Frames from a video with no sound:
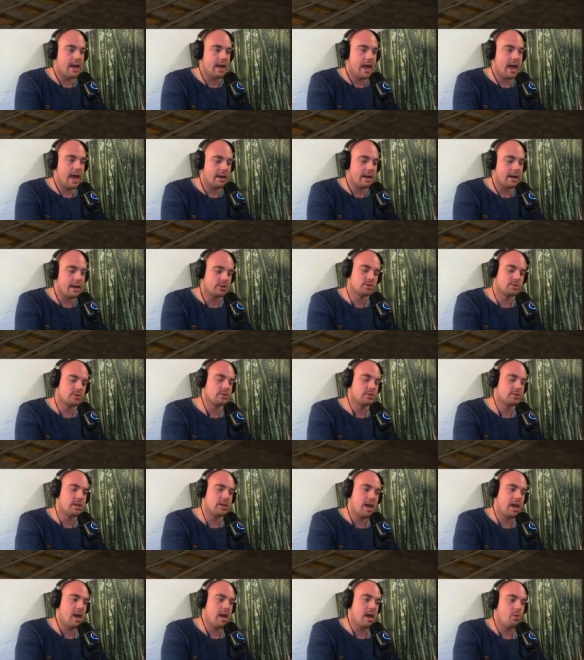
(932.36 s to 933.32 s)

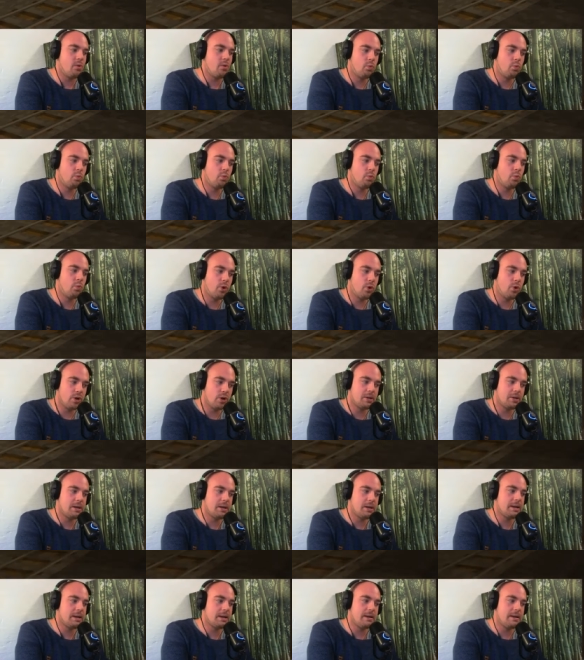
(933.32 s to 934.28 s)
actually a
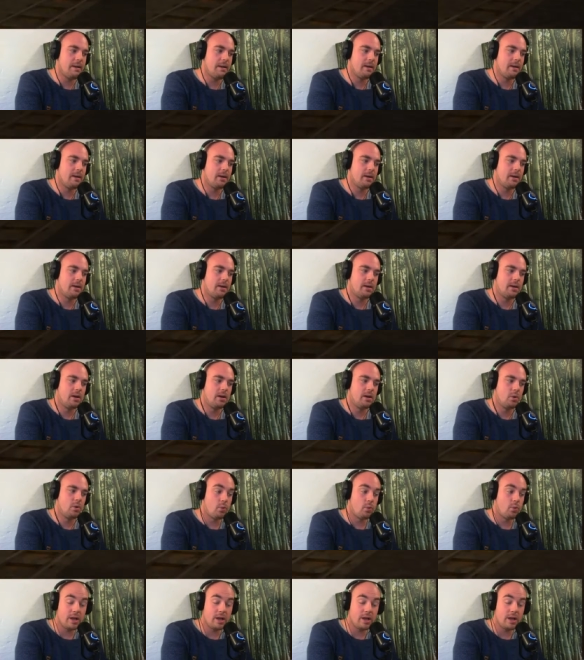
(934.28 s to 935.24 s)
working
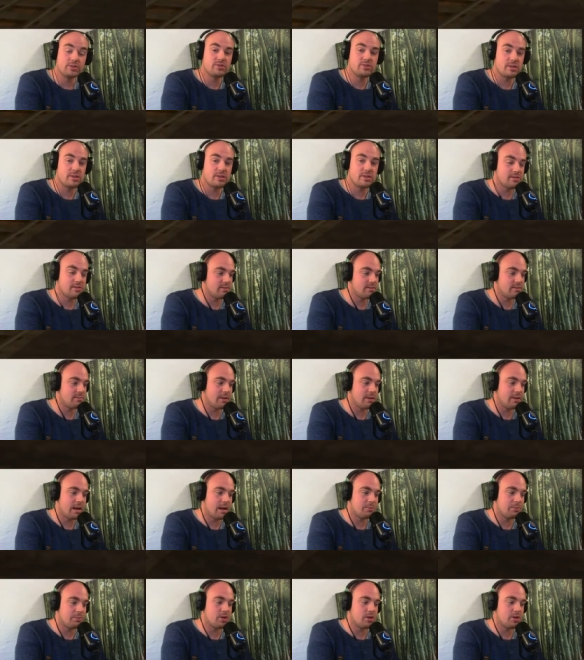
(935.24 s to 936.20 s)
rail system,
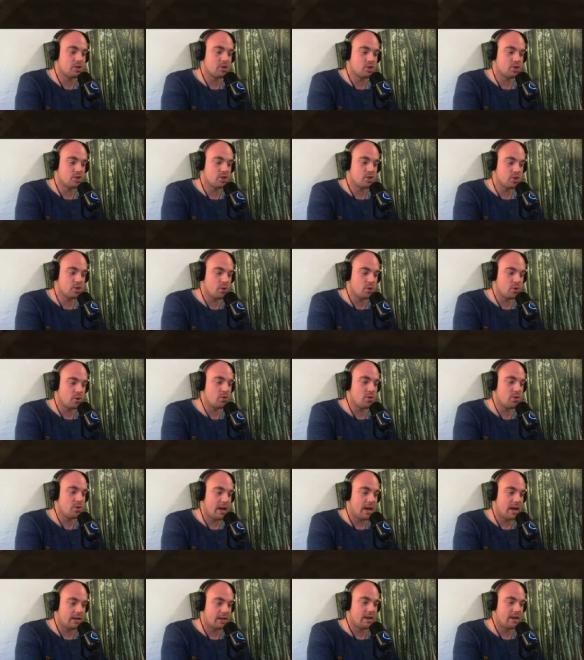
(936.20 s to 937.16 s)
and I'm going to show you
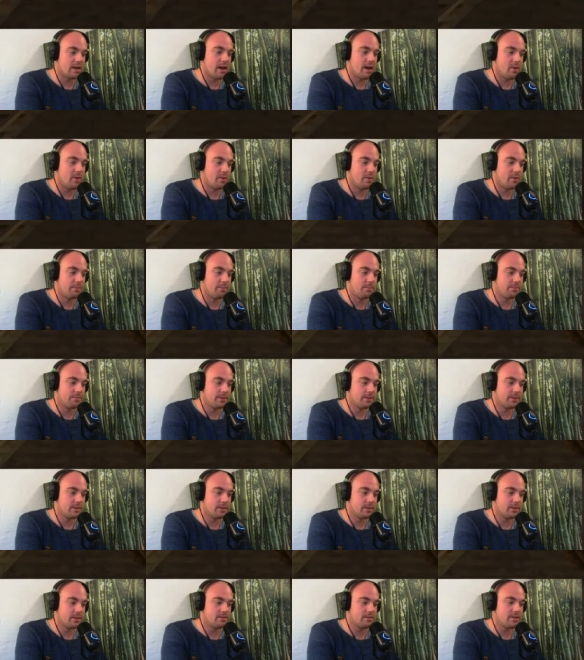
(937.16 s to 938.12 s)
that now.
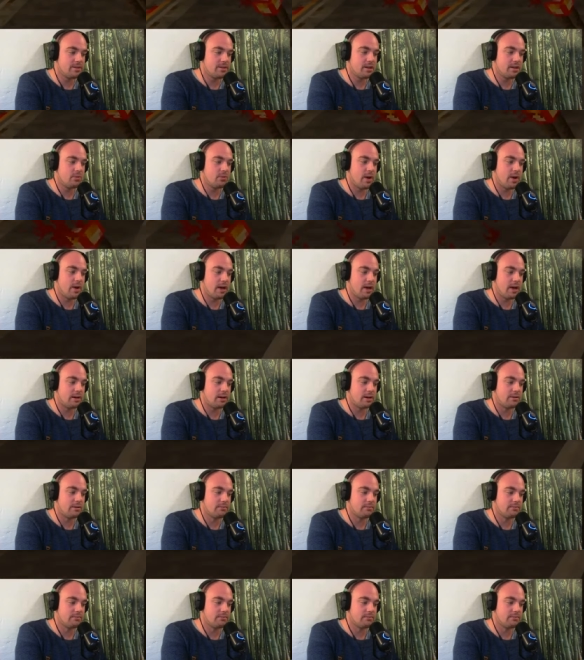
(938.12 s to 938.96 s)
Let's take a ride.